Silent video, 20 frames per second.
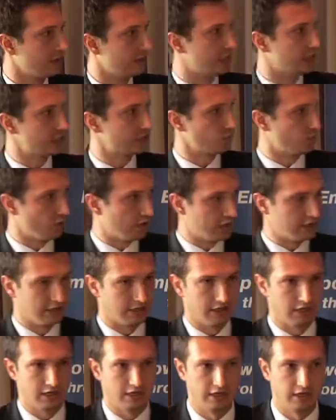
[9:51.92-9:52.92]
That's
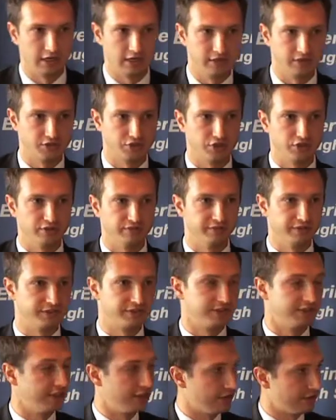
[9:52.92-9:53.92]
one uh,
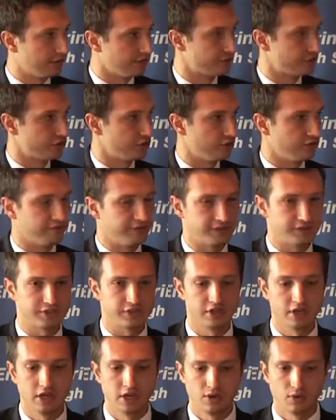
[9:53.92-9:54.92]
service. The other
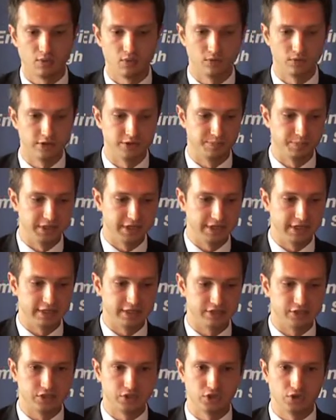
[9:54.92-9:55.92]
service would
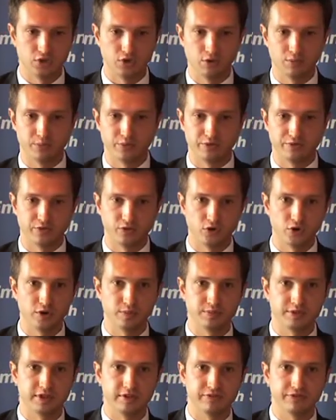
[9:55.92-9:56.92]
be to
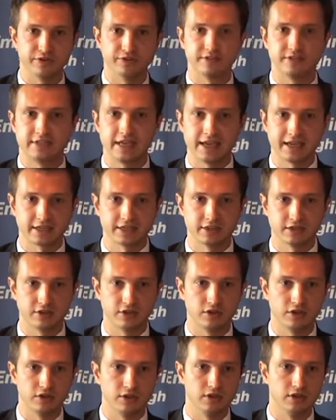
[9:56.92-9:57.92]
perform different
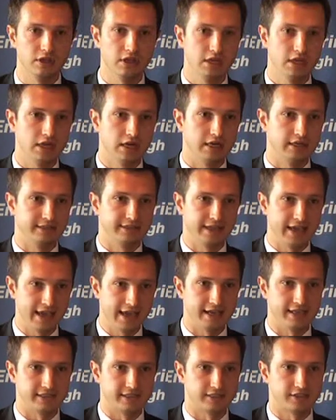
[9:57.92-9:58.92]
technical
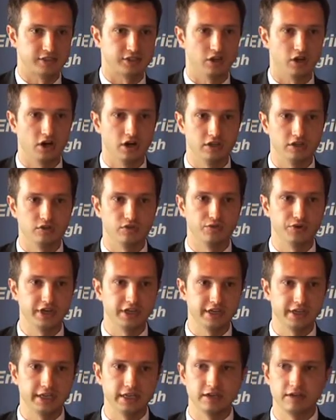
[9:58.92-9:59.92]
tasks on
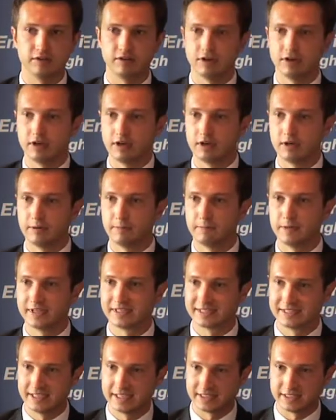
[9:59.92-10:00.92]
already uh,
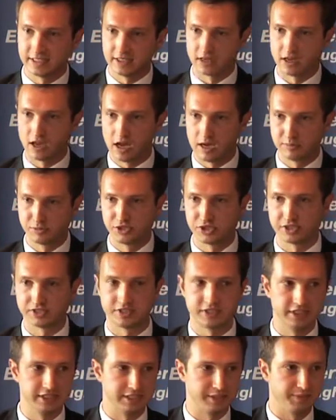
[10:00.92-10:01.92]
existing
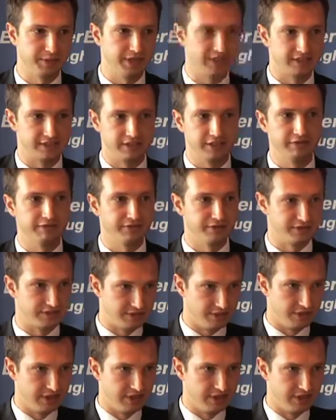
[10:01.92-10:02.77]
objects in space, different